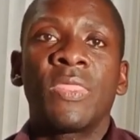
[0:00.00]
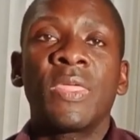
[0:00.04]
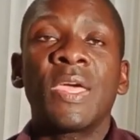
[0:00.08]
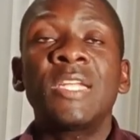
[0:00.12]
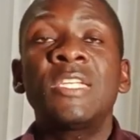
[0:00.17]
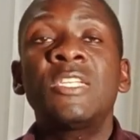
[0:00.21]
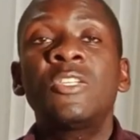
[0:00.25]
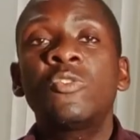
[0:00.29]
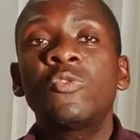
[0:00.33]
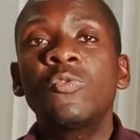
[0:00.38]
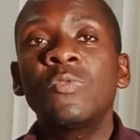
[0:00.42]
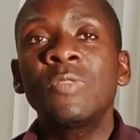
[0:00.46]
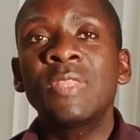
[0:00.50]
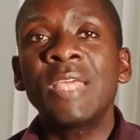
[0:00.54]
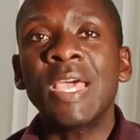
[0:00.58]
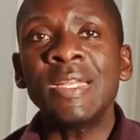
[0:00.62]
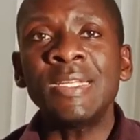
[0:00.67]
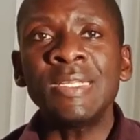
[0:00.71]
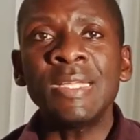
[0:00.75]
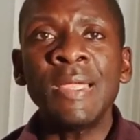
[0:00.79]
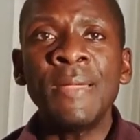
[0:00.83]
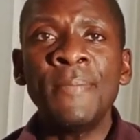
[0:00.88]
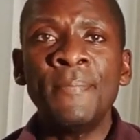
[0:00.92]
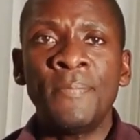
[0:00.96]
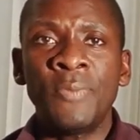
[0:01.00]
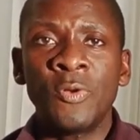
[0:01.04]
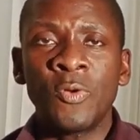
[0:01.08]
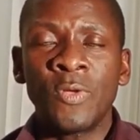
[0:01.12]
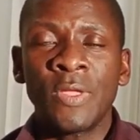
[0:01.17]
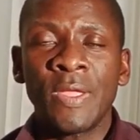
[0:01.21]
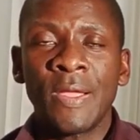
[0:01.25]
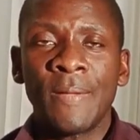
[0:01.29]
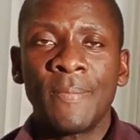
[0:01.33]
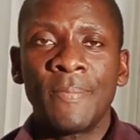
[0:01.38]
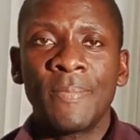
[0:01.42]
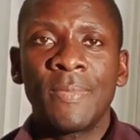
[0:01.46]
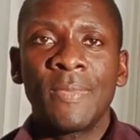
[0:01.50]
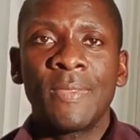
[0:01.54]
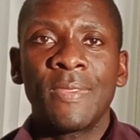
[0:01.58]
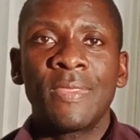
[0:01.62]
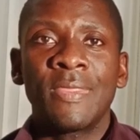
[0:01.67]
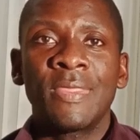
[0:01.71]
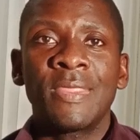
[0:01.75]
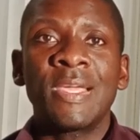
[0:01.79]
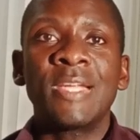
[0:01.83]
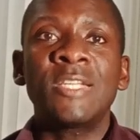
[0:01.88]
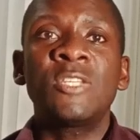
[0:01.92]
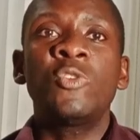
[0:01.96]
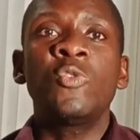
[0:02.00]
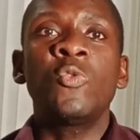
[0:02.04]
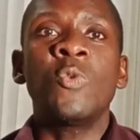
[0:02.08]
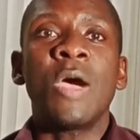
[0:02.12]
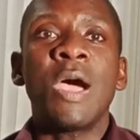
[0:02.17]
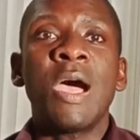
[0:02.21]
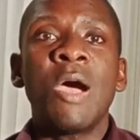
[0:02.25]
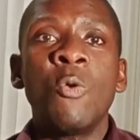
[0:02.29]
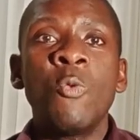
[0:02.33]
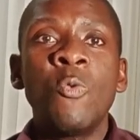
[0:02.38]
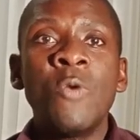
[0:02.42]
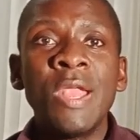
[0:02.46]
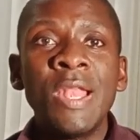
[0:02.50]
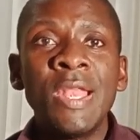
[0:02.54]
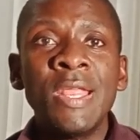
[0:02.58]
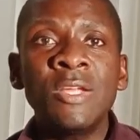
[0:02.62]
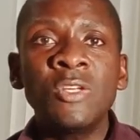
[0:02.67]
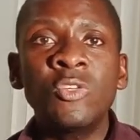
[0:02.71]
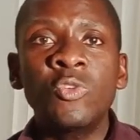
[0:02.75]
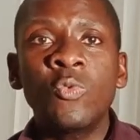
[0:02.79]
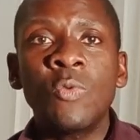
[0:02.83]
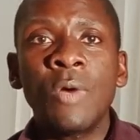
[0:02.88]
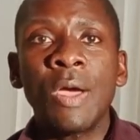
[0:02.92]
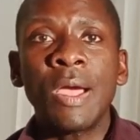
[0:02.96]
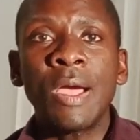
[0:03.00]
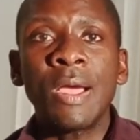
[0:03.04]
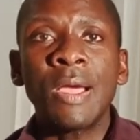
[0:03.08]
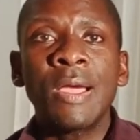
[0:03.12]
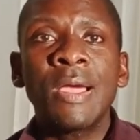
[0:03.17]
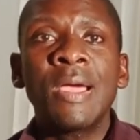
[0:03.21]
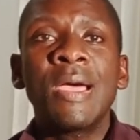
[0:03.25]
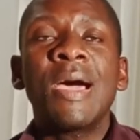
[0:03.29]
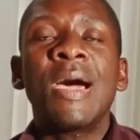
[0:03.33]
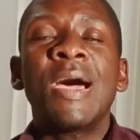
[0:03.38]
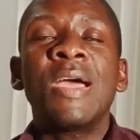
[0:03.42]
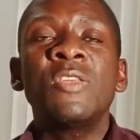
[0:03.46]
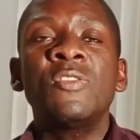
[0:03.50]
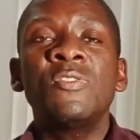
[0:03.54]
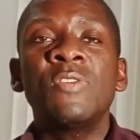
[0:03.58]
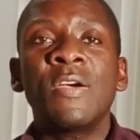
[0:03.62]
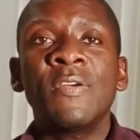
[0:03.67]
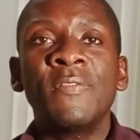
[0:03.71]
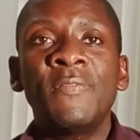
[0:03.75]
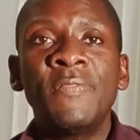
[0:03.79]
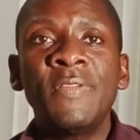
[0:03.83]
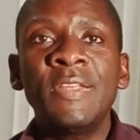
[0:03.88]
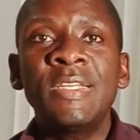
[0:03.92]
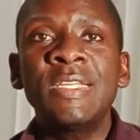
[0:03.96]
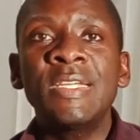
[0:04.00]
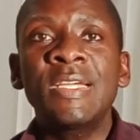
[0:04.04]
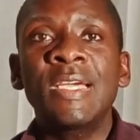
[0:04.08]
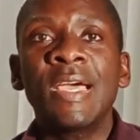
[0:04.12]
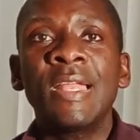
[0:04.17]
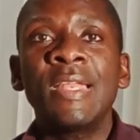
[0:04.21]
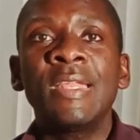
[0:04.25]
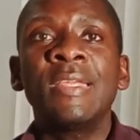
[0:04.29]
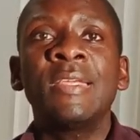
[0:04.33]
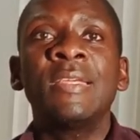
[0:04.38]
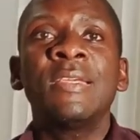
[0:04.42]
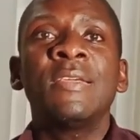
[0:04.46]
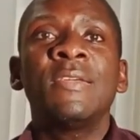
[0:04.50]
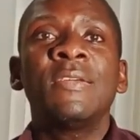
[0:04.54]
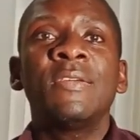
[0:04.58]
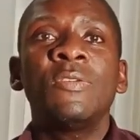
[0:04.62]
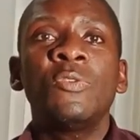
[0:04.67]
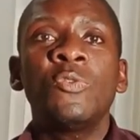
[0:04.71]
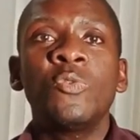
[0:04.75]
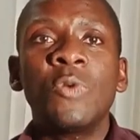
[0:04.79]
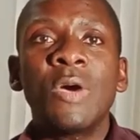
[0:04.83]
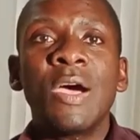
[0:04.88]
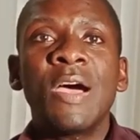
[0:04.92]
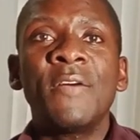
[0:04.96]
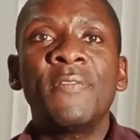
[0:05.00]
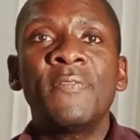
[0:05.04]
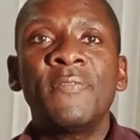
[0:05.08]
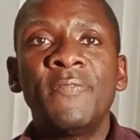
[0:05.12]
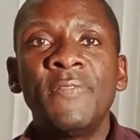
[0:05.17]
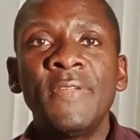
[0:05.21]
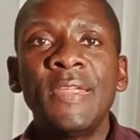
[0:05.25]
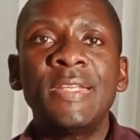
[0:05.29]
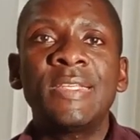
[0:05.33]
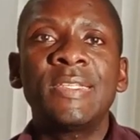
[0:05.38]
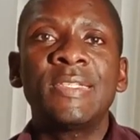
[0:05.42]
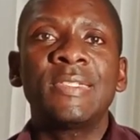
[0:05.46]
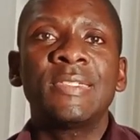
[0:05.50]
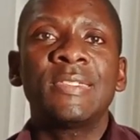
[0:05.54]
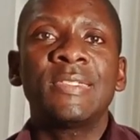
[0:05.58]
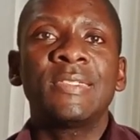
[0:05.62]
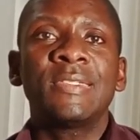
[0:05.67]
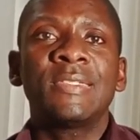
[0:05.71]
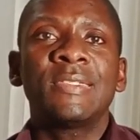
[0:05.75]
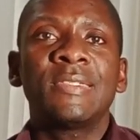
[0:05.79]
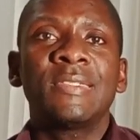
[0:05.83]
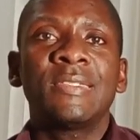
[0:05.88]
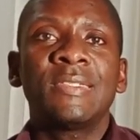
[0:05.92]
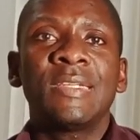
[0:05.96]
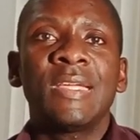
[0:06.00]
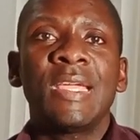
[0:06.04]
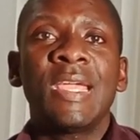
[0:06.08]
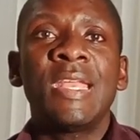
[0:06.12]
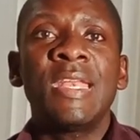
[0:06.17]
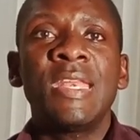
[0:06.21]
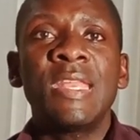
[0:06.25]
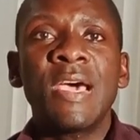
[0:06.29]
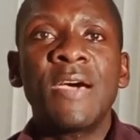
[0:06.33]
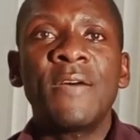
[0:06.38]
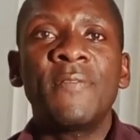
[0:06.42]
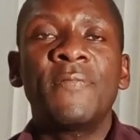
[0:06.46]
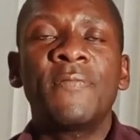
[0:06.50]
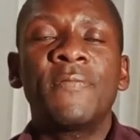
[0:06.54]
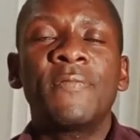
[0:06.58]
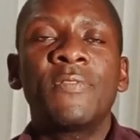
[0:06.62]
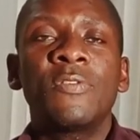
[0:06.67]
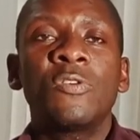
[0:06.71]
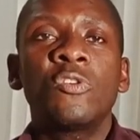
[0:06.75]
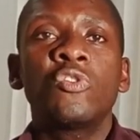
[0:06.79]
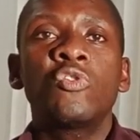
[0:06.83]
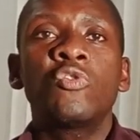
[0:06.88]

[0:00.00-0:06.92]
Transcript: that to that employer that you are willing to work and you are physically you are fit enough